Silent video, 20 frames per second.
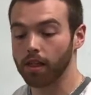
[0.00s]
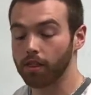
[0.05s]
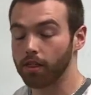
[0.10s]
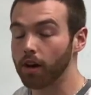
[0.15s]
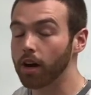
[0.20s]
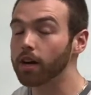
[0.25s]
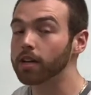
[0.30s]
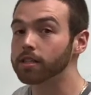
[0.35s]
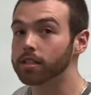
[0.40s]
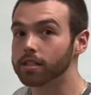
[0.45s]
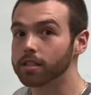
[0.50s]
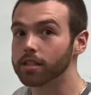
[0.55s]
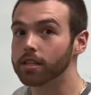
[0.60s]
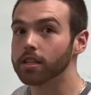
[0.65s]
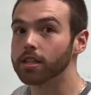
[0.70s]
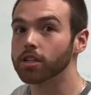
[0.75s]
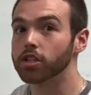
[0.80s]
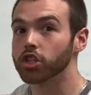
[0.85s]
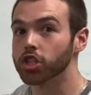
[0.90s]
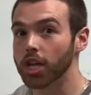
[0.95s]
Thus,
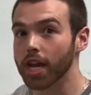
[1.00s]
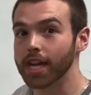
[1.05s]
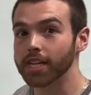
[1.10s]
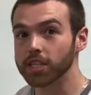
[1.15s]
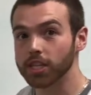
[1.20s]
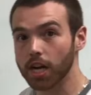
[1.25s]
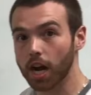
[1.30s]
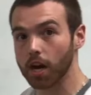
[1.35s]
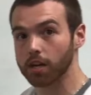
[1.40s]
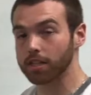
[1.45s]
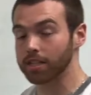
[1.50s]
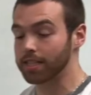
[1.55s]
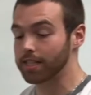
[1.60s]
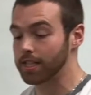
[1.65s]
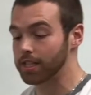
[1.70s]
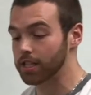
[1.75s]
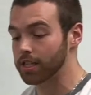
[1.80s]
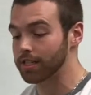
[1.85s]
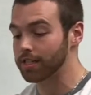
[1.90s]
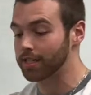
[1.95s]
changing our
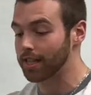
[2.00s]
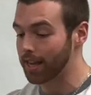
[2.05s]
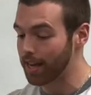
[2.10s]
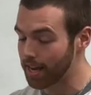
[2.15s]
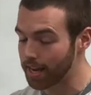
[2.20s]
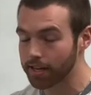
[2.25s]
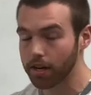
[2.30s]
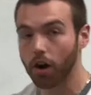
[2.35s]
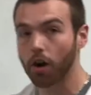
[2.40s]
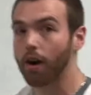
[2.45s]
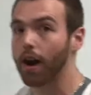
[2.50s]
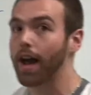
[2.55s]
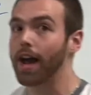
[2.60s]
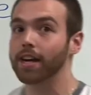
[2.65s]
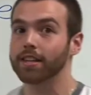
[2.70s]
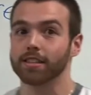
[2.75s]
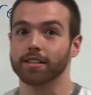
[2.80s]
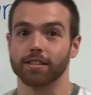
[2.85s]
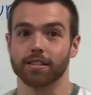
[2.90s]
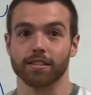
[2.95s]
decisions and our
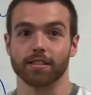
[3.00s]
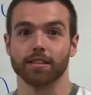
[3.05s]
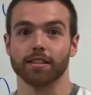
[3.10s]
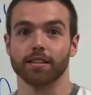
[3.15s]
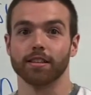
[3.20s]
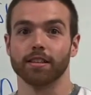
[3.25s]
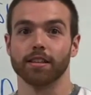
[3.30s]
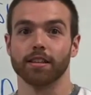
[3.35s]
actions.